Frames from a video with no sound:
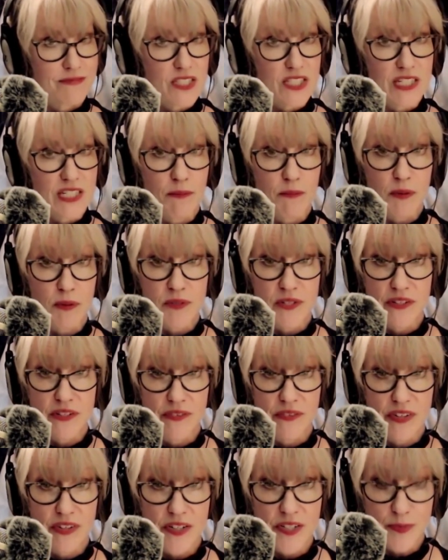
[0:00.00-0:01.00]
come up to their
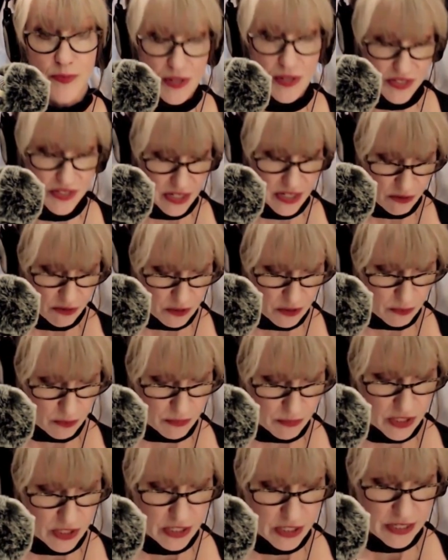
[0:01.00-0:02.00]
very small sitting room.
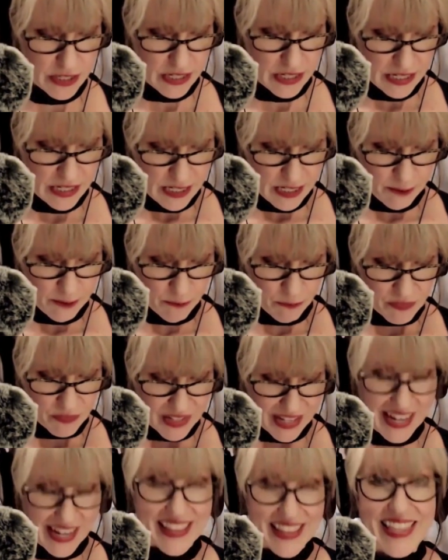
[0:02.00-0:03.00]

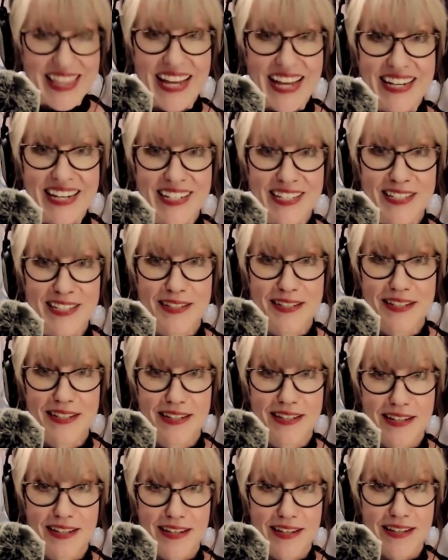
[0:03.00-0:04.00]
And then
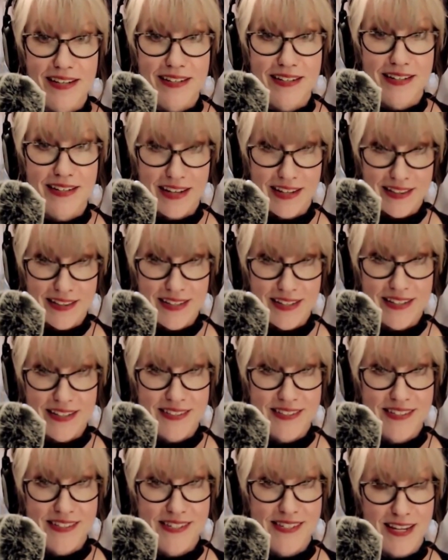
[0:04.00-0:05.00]

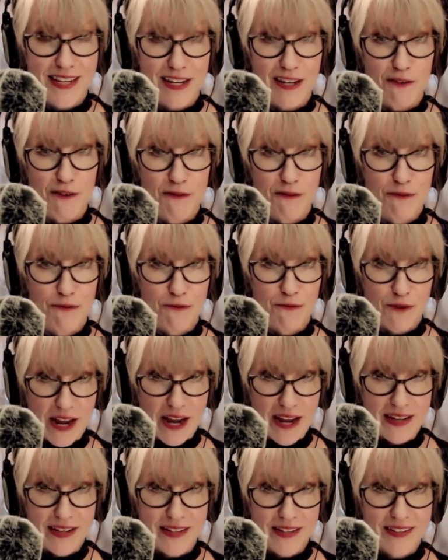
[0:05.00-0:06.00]
Knightley, seeing
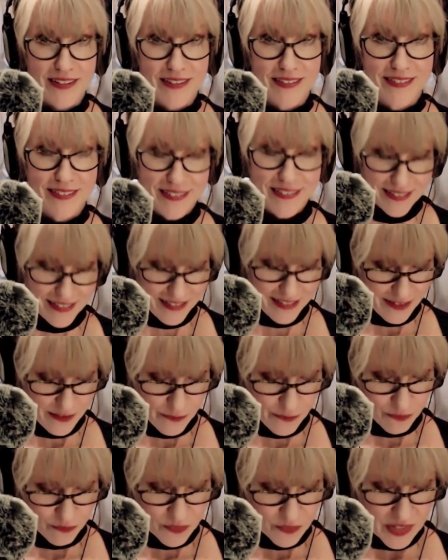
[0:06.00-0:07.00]
Frank,
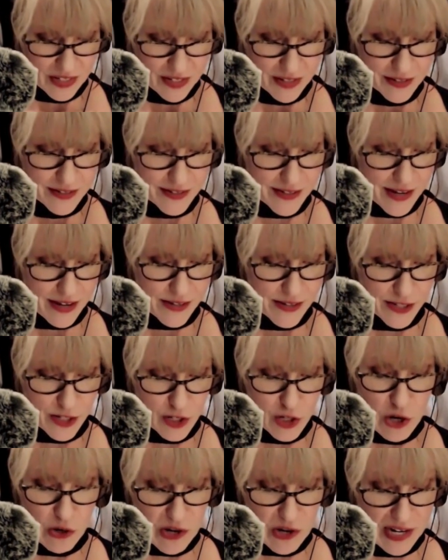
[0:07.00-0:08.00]
says,
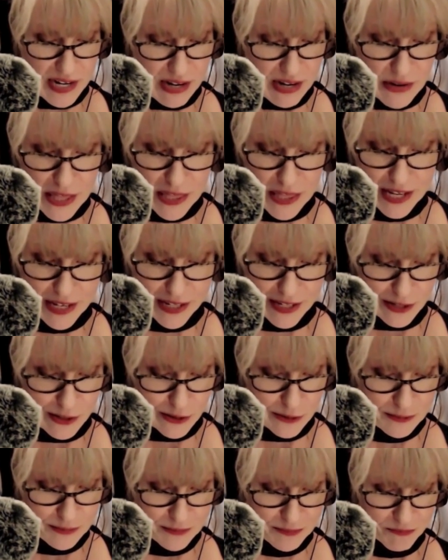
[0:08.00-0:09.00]
no, not now. I thank
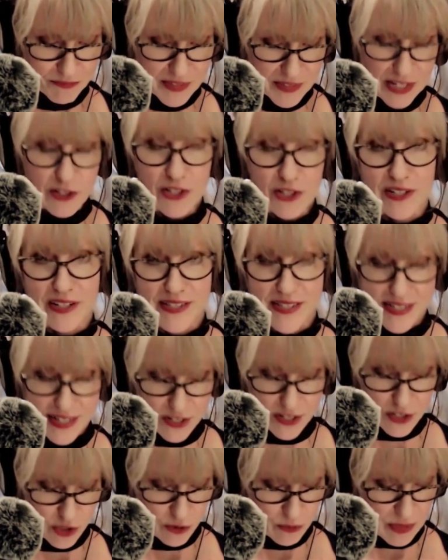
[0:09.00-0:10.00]
you. I could not stay
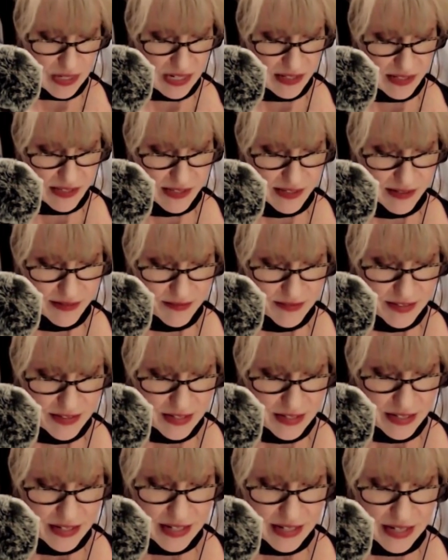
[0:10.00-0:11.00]
2 minutes.
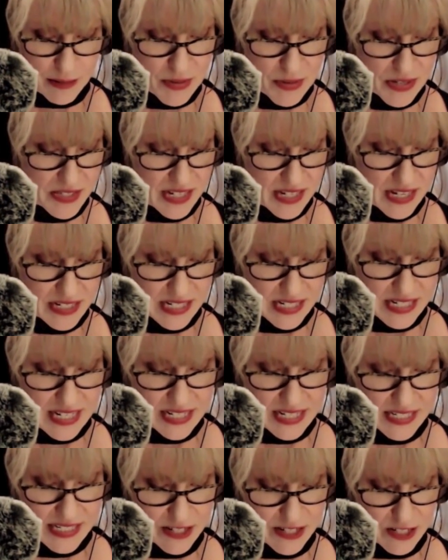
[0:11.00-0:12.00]
I must get to
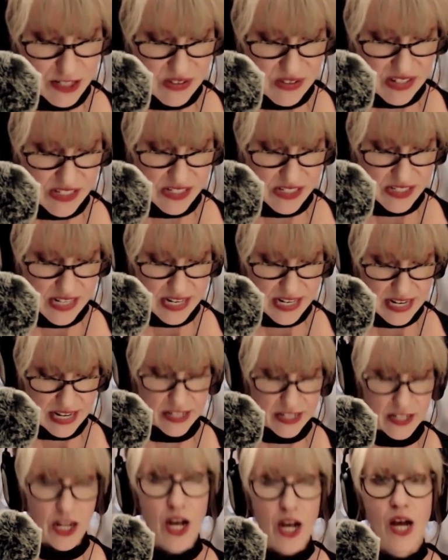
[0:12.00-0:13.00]
Kingston as fast as I
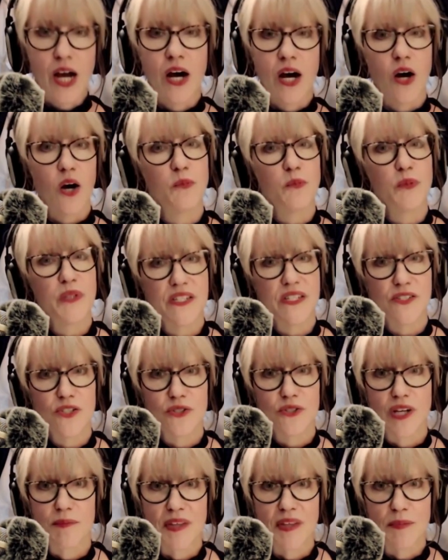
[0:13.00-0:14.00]
can. Oh, please do
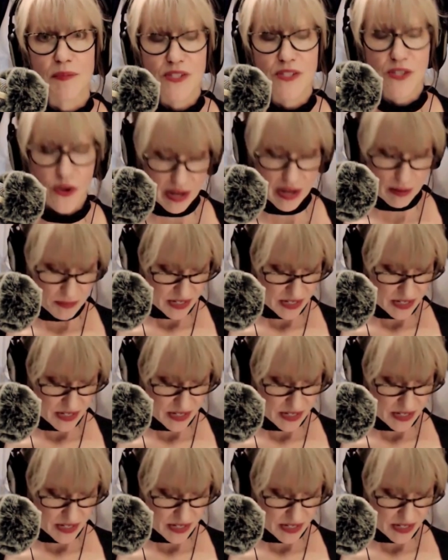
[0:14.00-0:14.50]
come. They'll be so happy